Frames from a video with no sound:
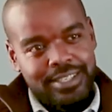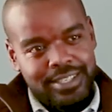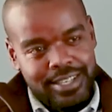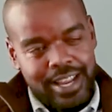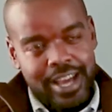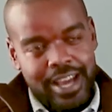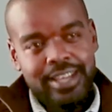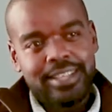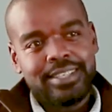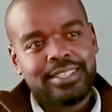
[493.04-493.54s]

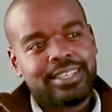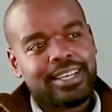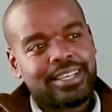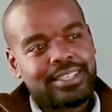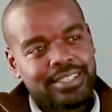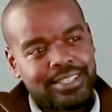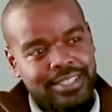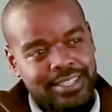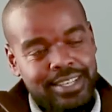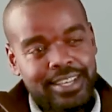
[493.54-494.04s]
nice
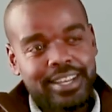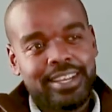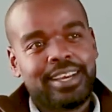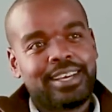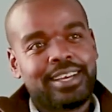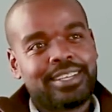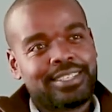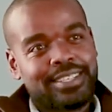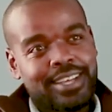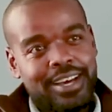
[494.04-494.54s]
and
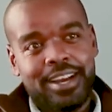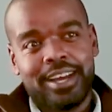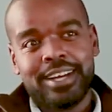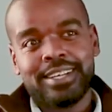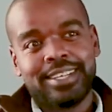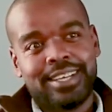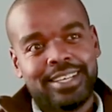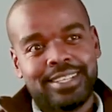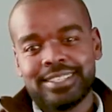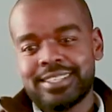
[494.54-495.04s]
serious
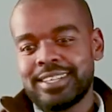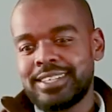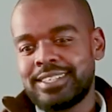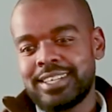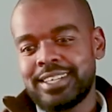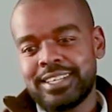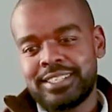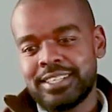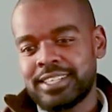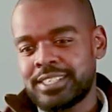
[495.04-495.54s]
characters
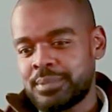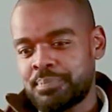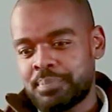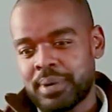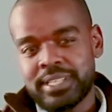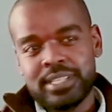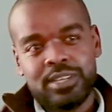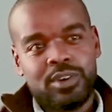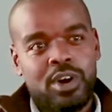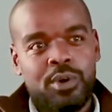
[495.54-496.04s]
that are just
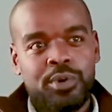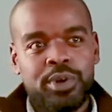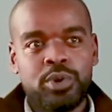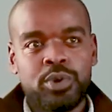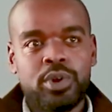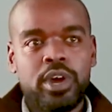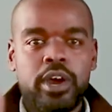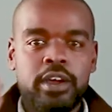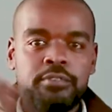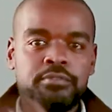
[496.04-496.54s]
passing away you
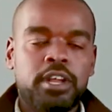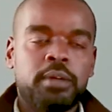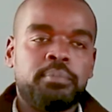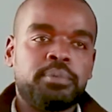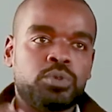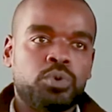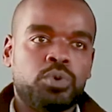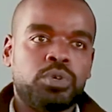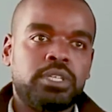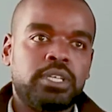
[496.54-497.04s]
know every
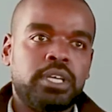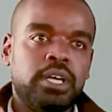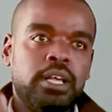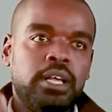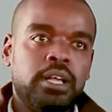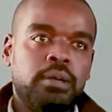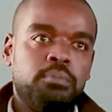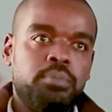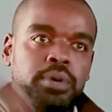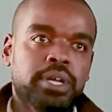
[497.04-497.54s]
episode
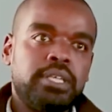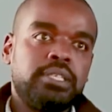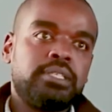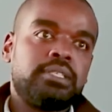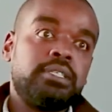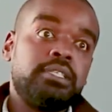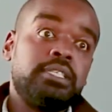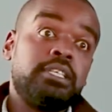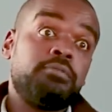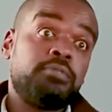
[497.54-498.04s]

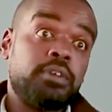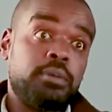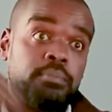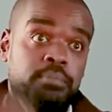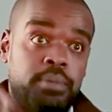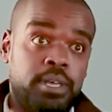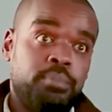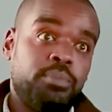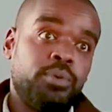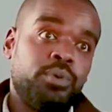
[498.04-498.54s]
brings different
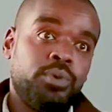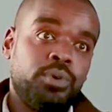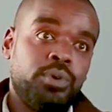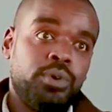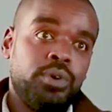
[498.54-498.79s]
people